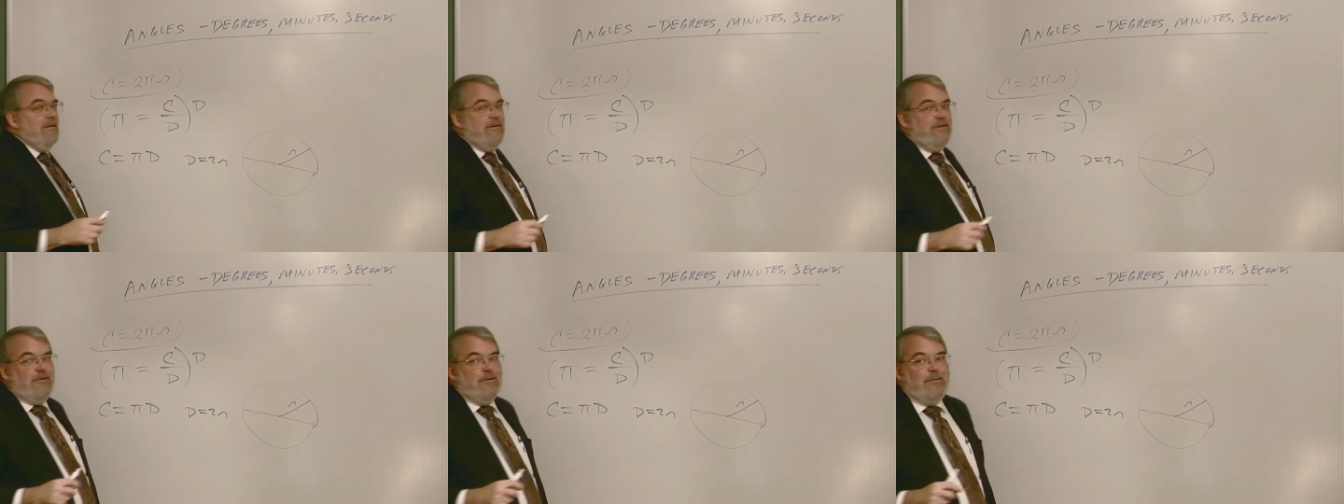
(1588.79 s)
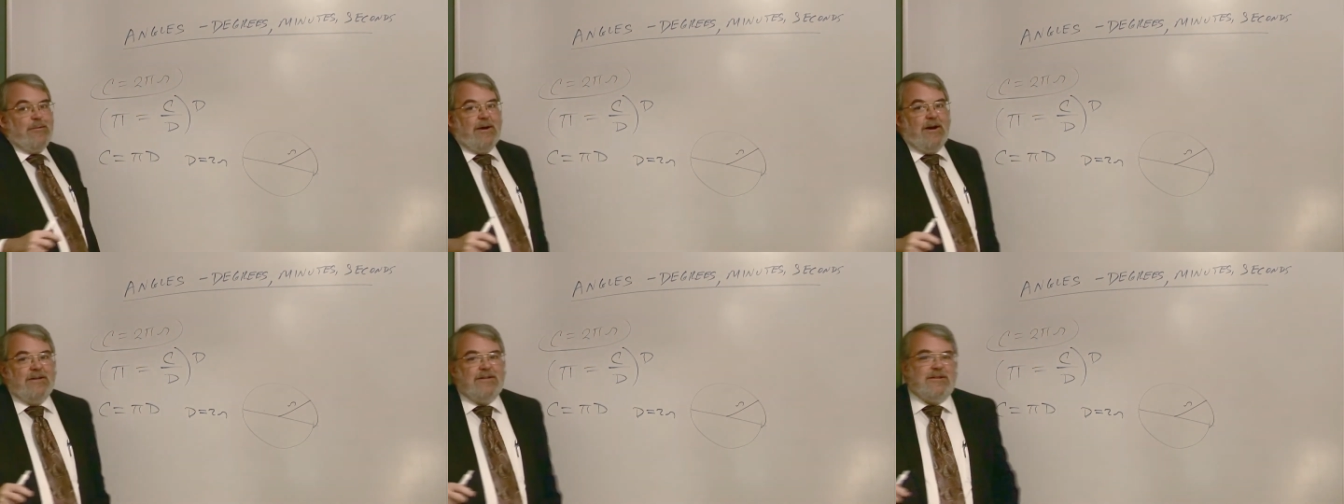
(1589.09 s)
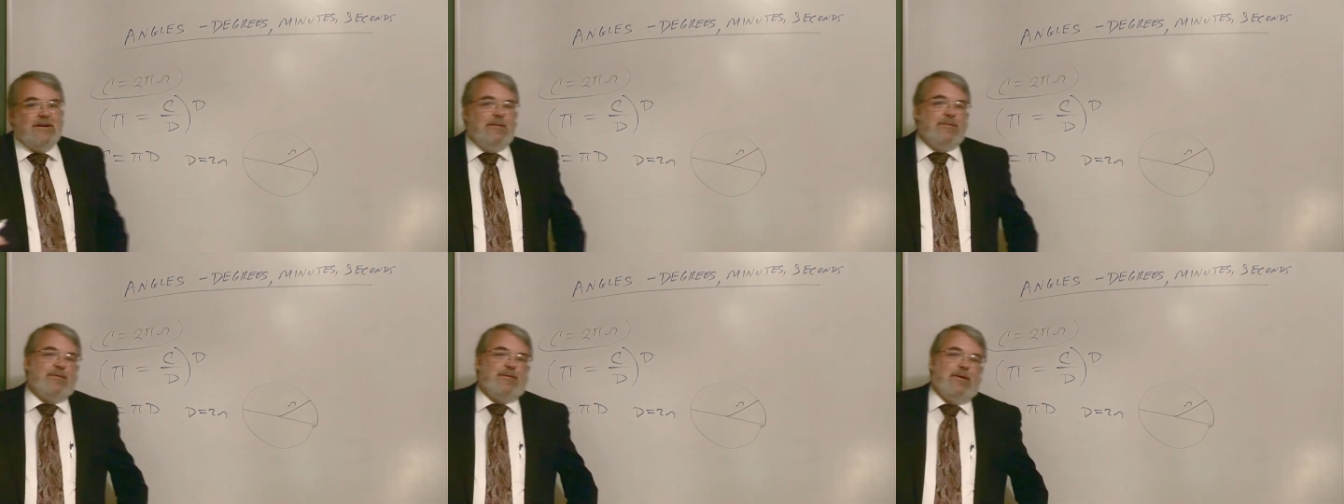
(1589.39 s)
2 pi
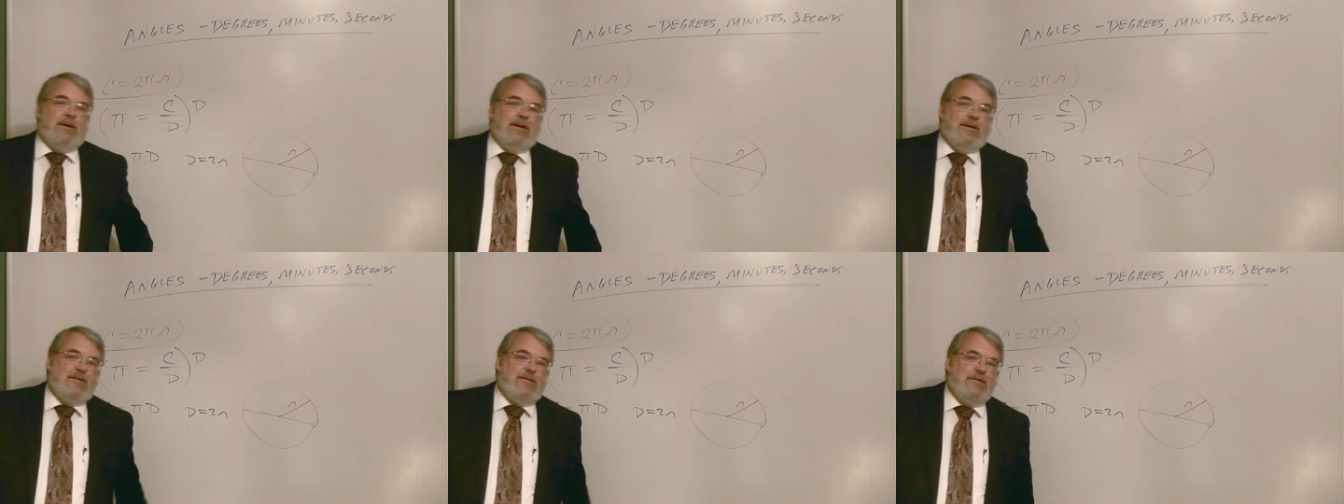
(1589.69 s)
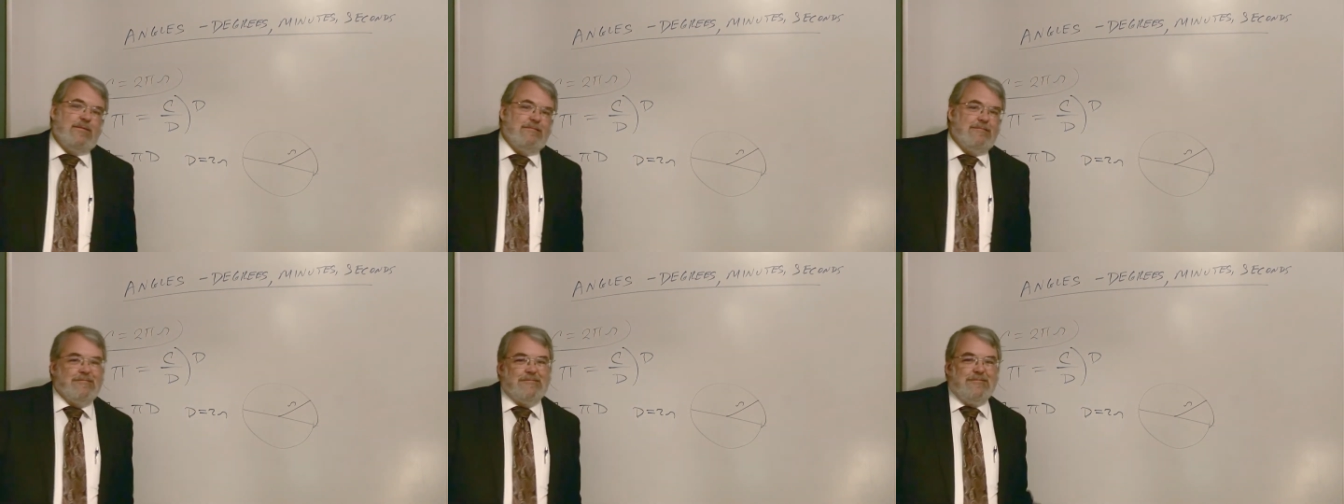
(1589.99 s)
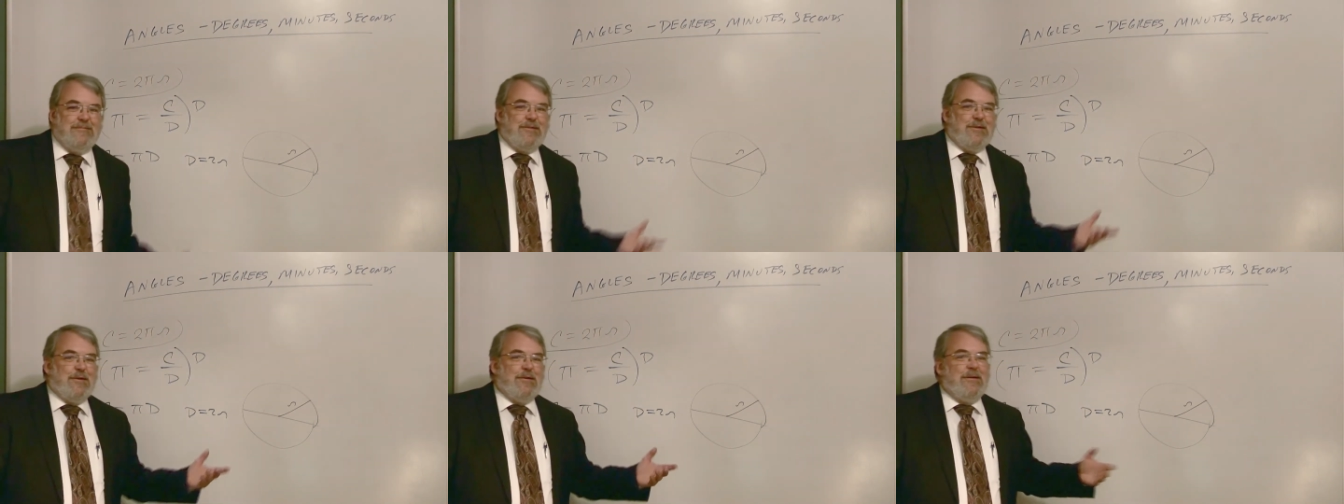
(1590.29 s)
times radius.
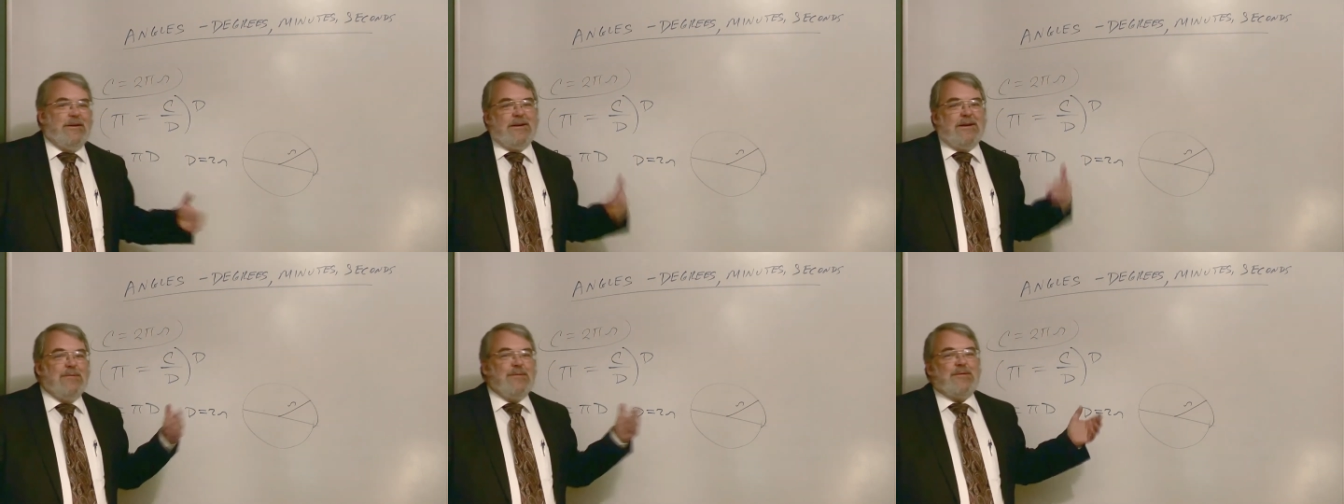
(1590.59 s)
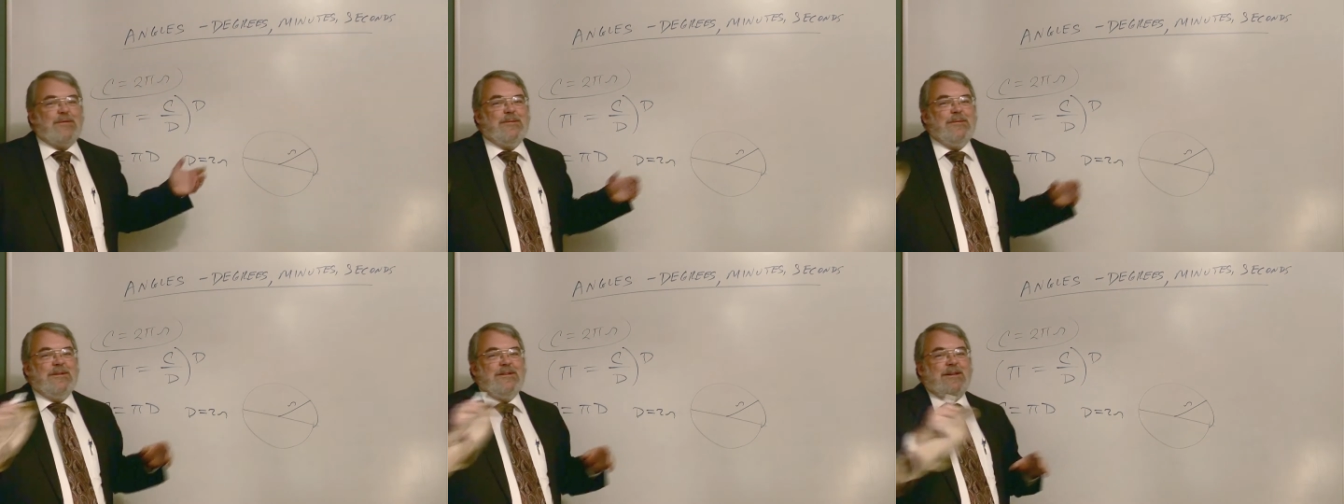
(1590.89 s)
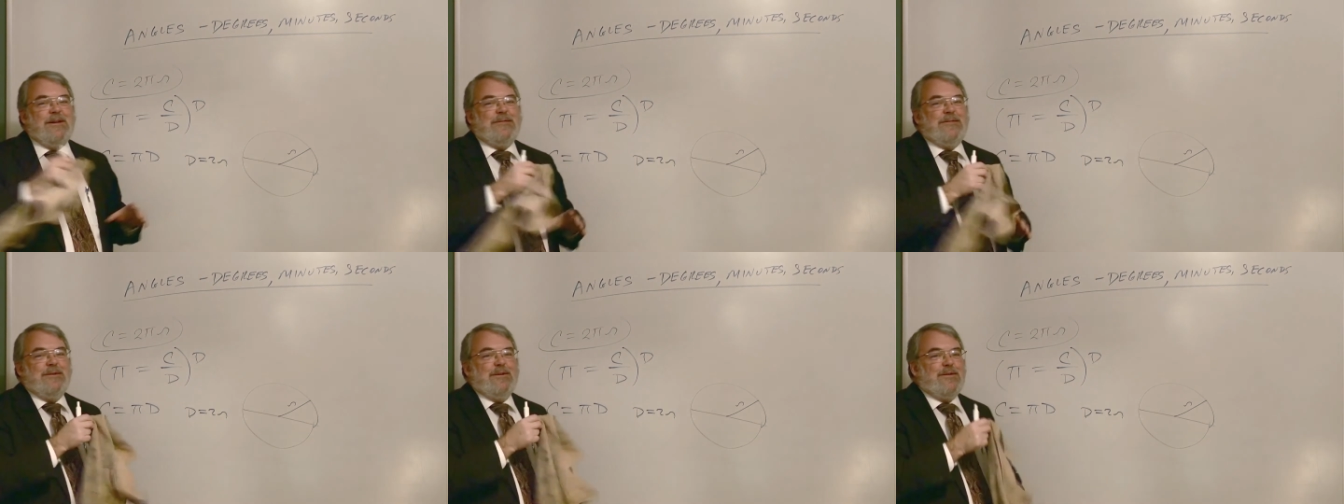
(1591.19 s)
So it comes from the
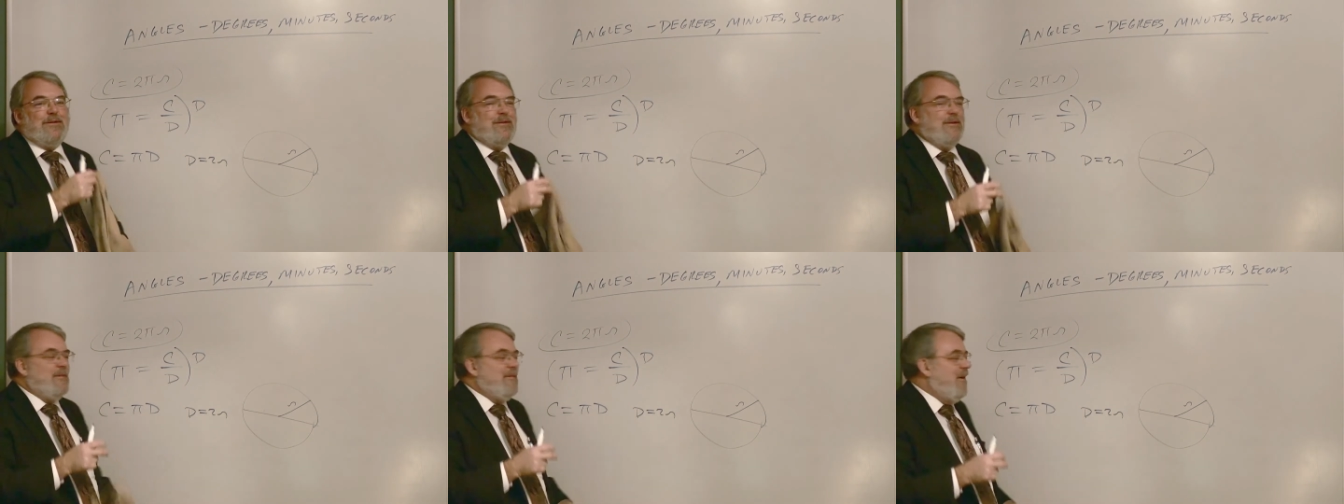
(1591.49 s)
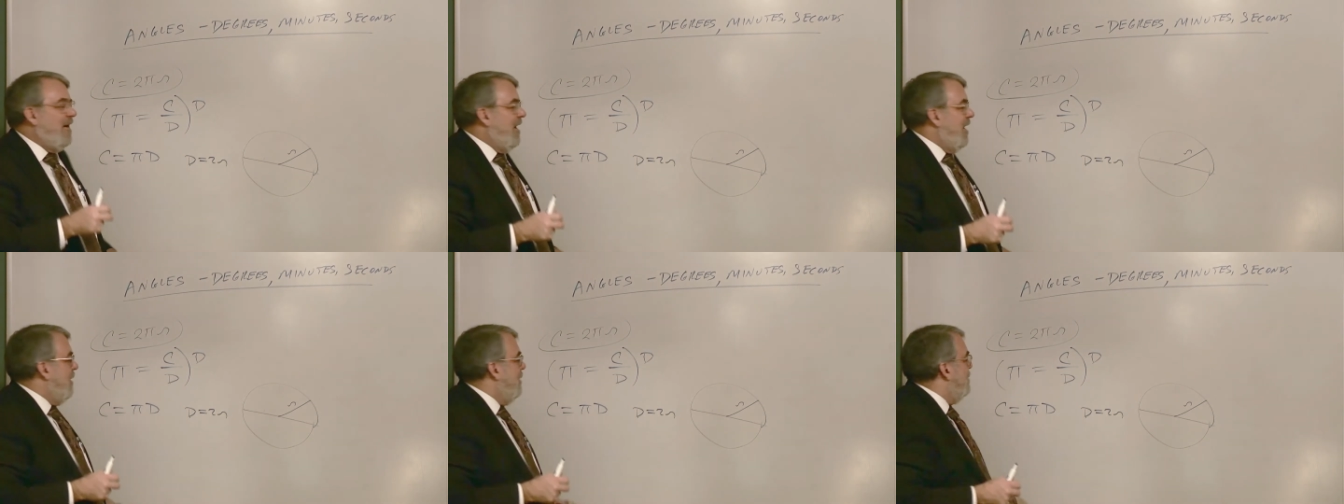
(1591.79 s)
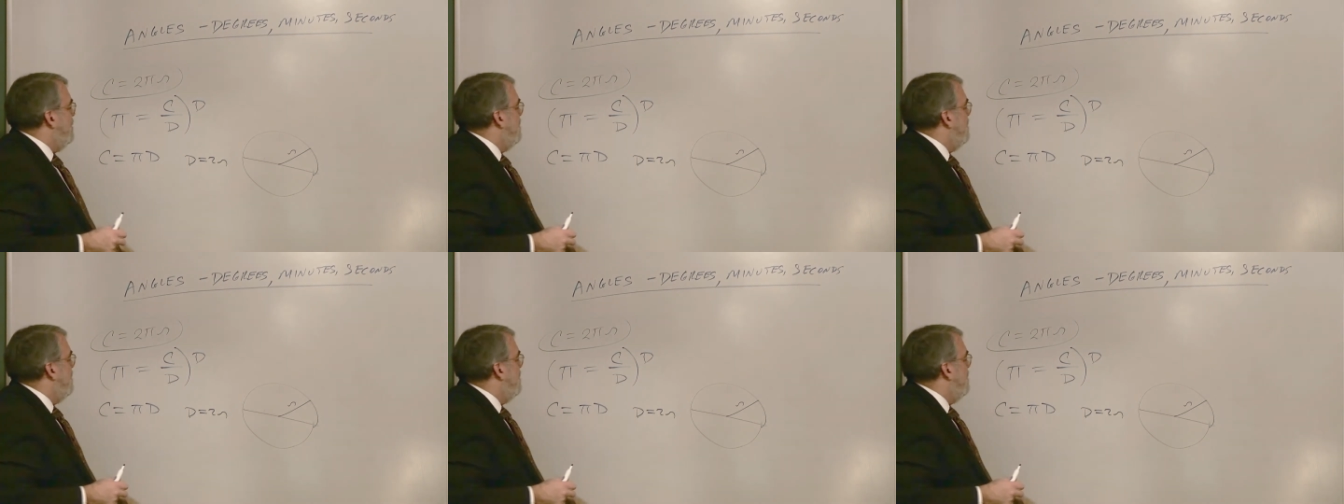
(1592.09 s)
definition of pi.